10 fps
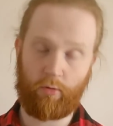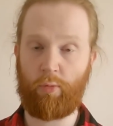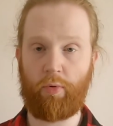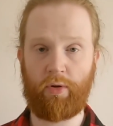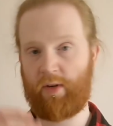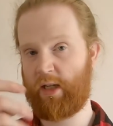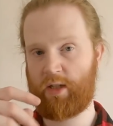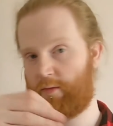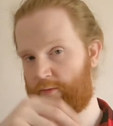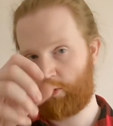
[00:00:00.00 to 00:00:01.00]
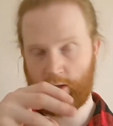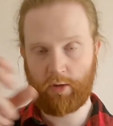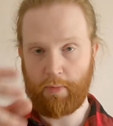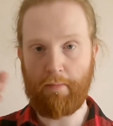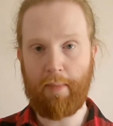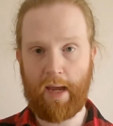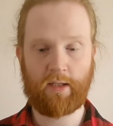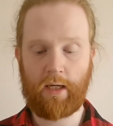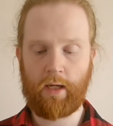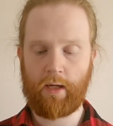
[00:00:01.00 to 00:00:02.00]
whole point of it is for it to be
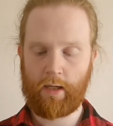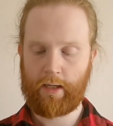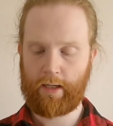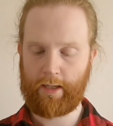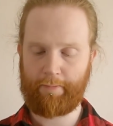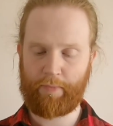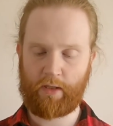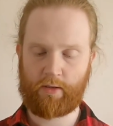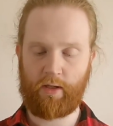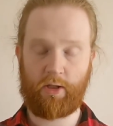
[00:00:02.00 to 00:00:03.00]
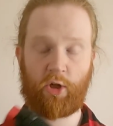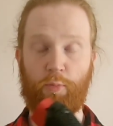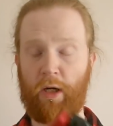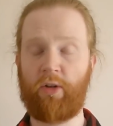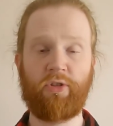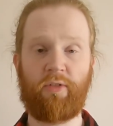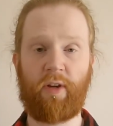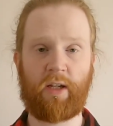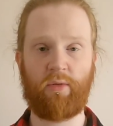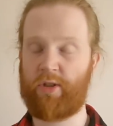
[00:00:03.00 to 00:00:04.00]
messy. It's the sprinkles
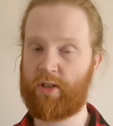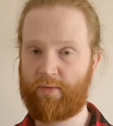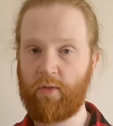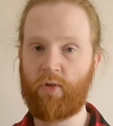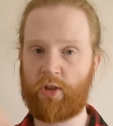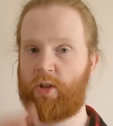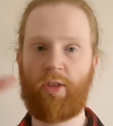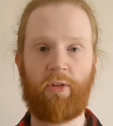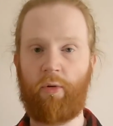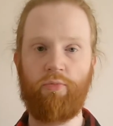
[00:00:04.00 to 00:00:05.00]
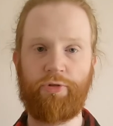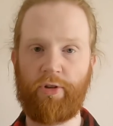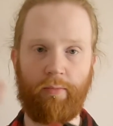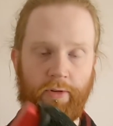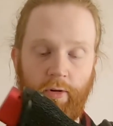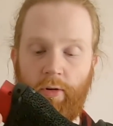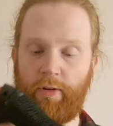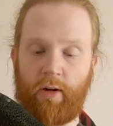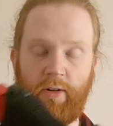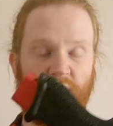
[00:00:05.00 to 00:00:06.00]
effect, so it's as if you've just thrown something on
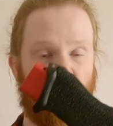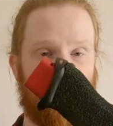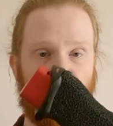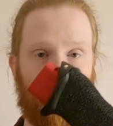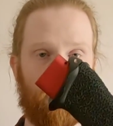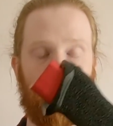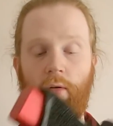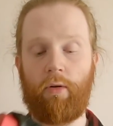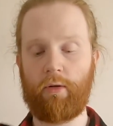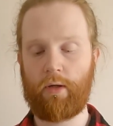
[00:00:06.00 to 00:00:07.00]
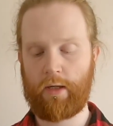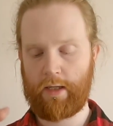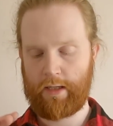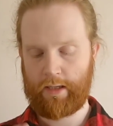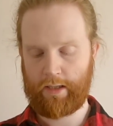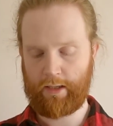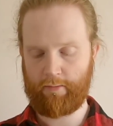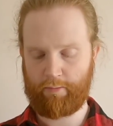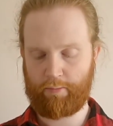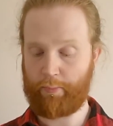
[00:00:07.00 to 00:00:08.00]
there and it's just stuck on.
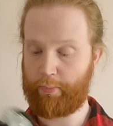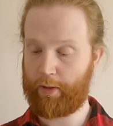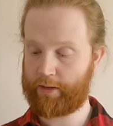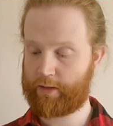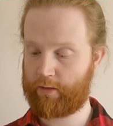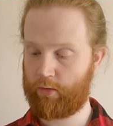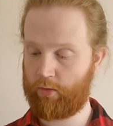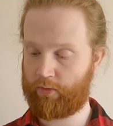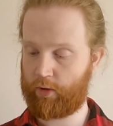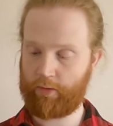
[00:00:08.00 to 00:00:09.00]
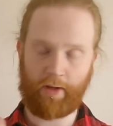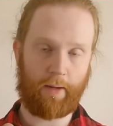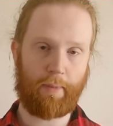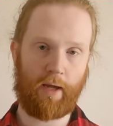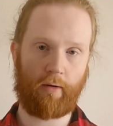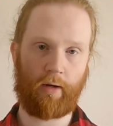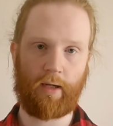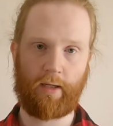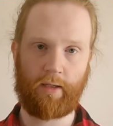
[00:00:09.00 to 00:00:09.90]
But overall, that pattern